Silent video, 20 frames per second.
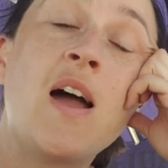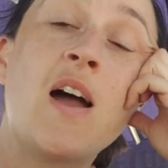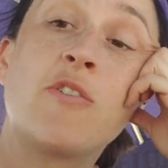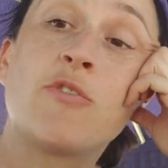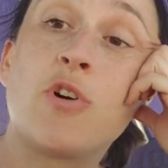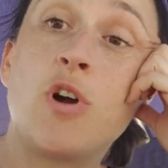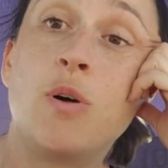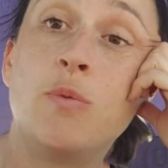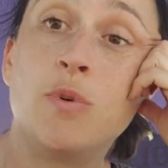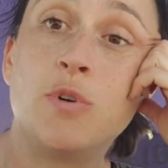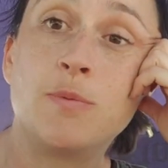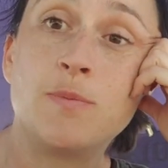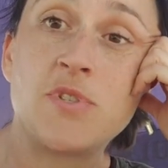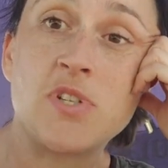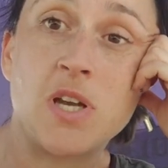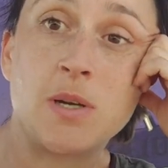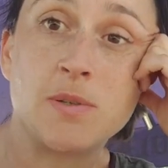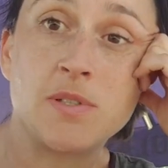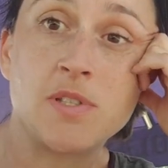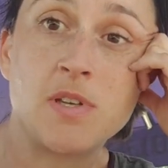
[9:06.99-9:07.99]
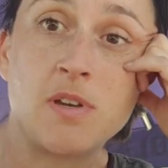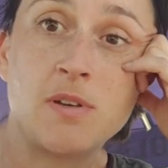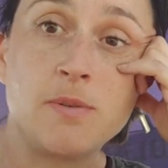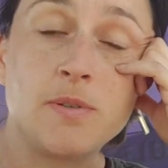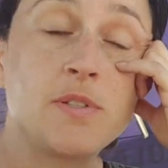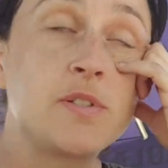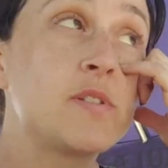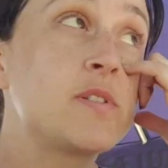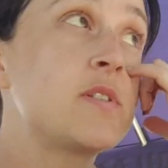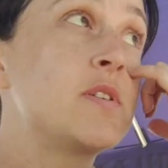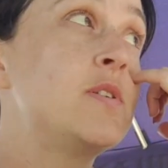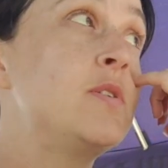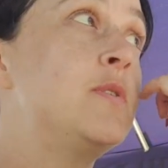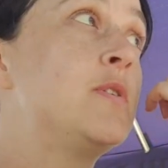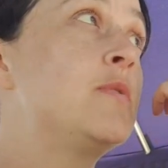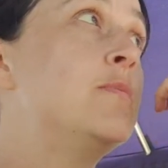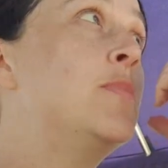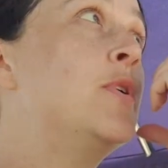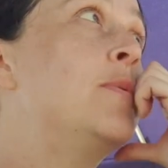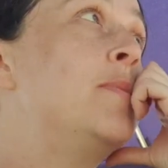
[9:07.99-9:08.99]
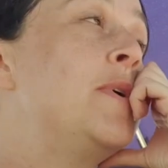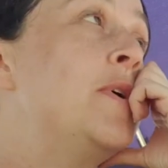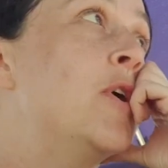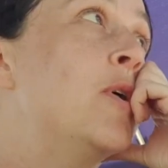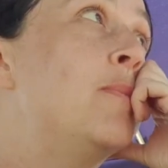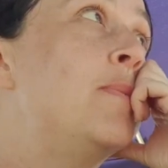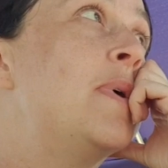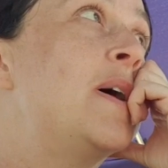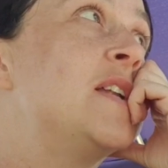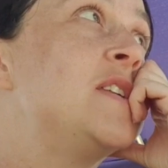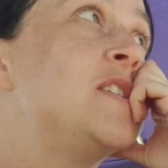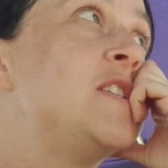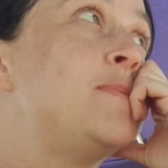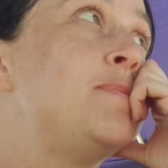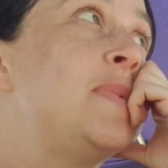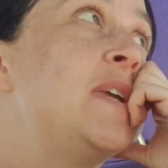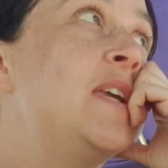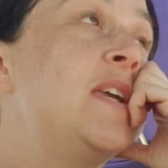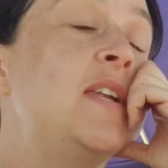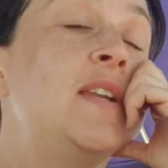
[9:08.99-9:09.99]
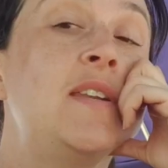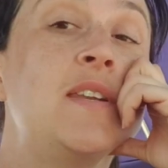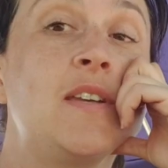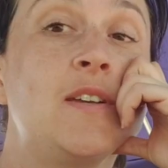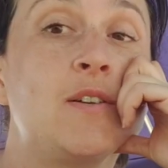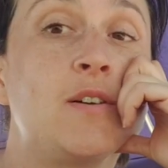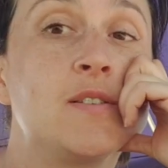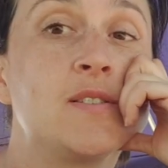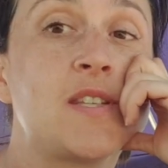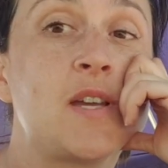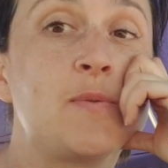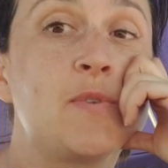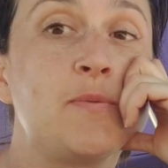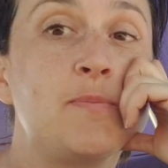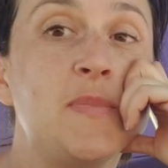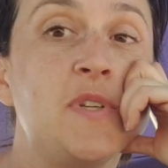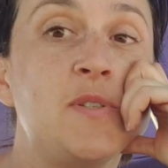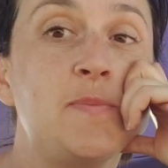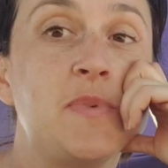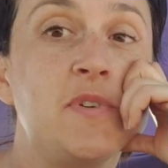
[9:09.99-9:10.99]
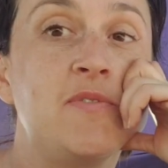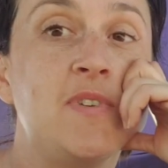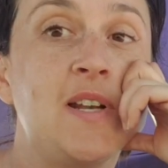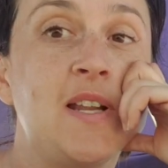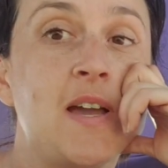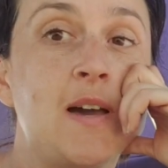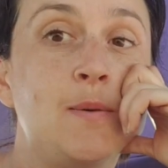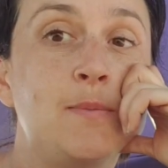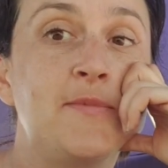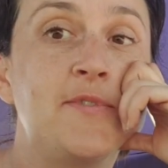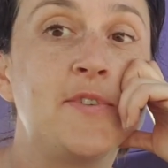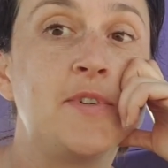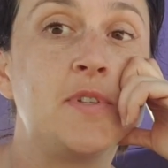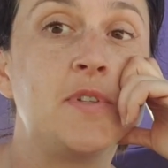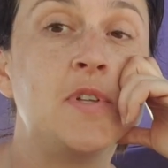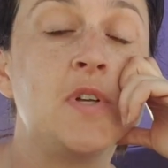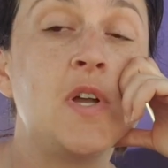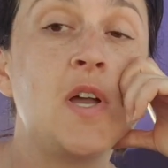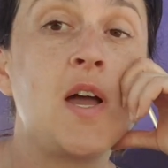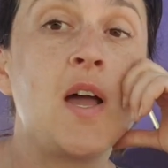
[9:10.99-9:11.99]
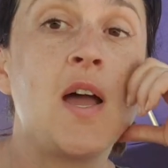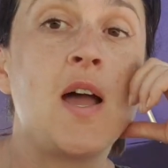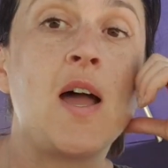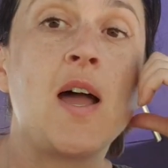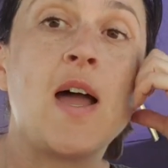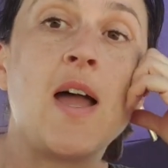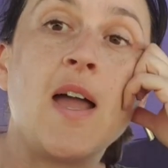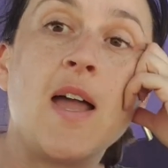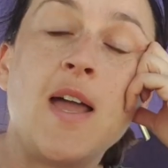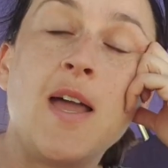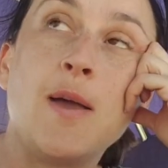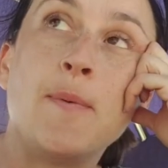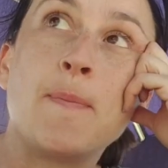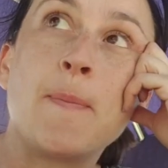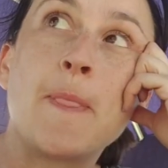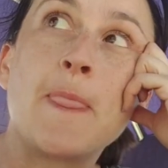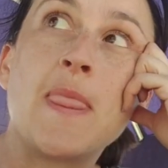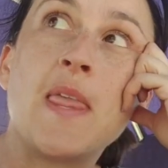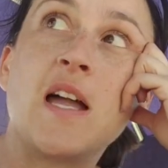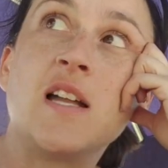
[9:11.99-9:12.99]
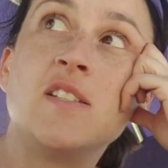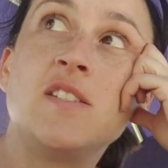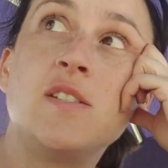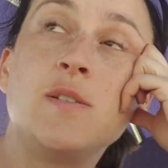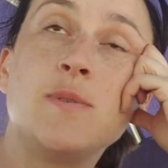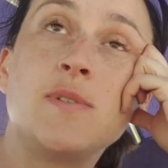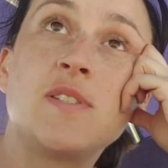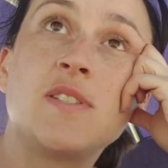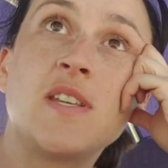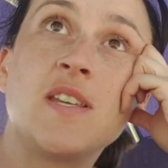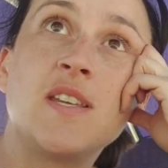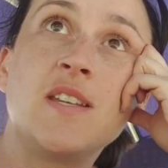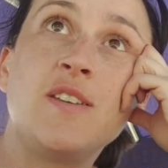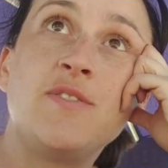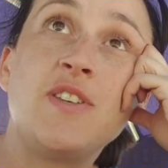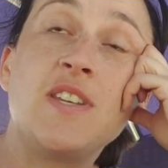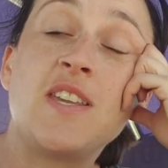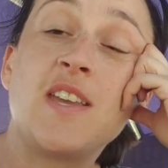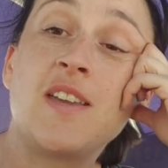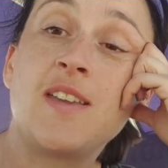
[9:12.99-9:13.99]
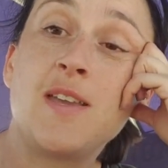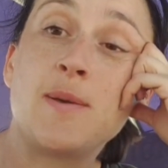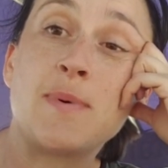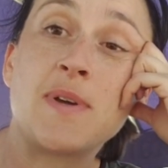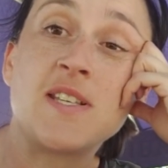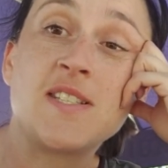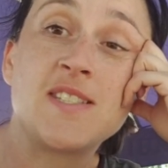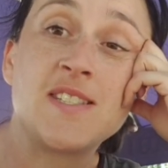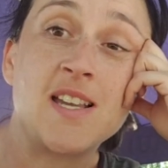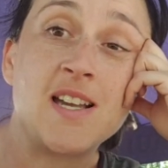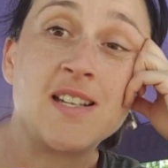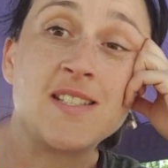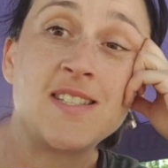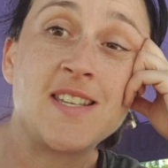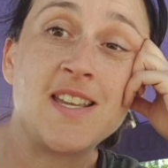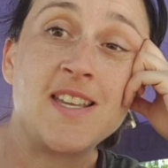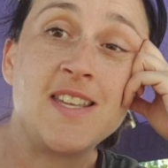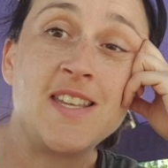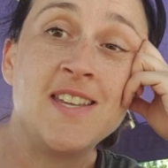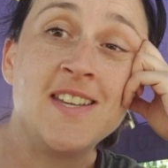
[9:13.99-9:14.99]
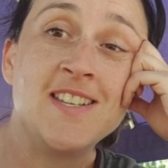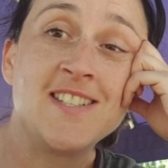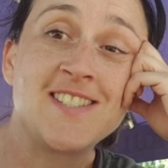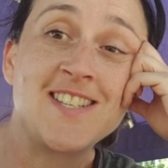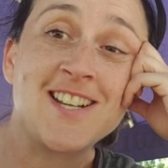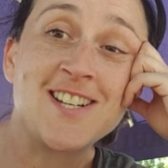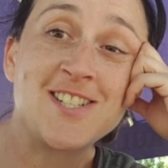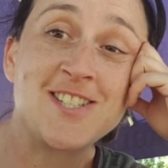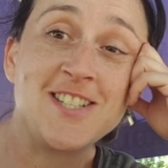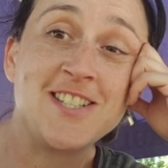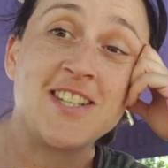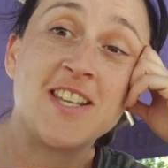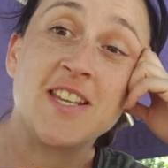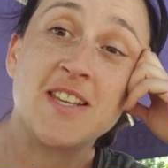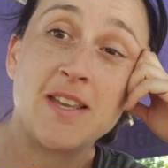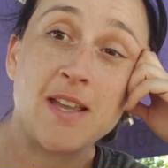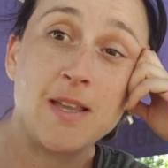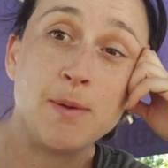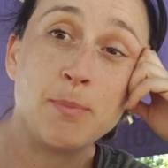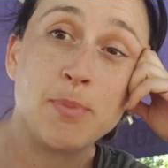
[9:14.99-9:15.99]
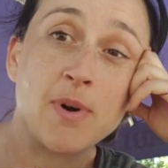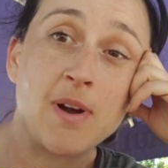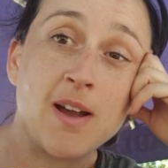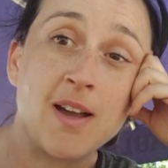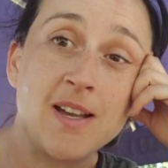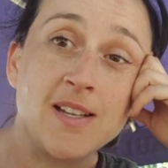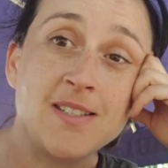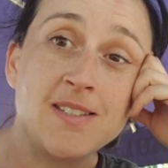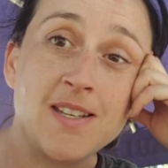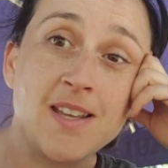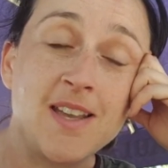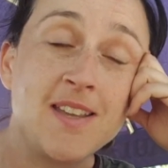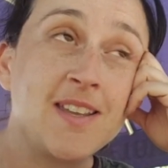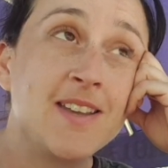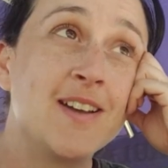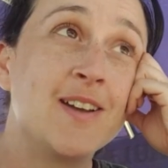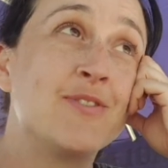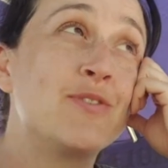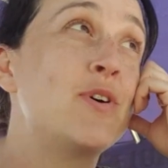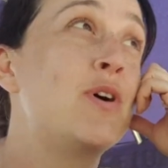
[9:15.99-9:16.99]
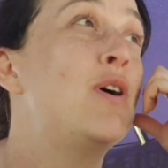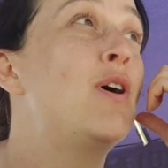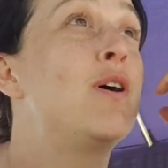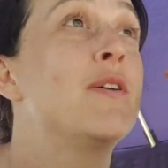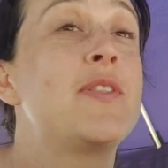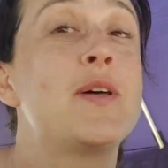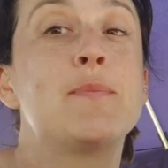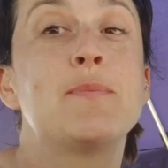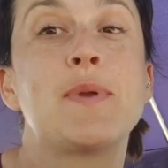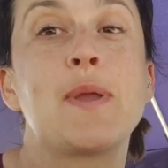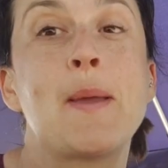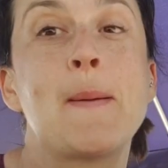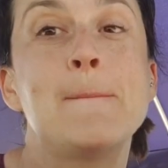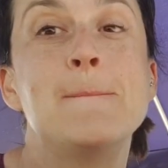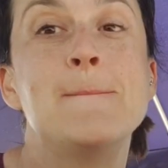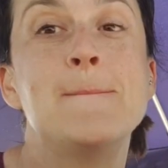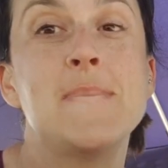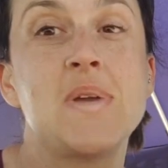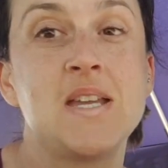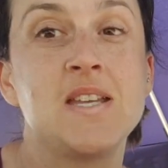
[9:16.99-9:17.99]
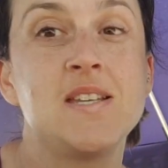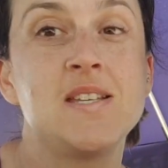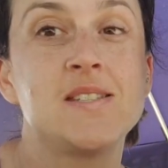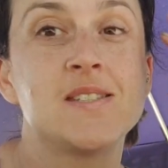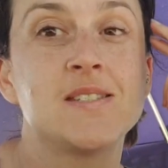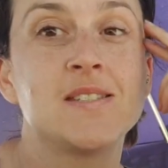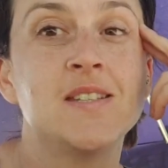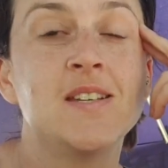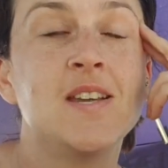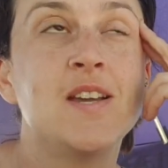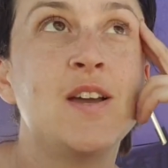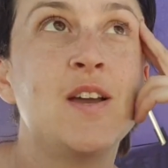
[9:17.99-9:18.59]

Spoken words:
I've got a warm showers host who can put me up, and she's been in contact with me. She's been really helpful, and she was saying if you get here by Saturday, it's actually their gay pride day. I thought, oh, that'd be amazing.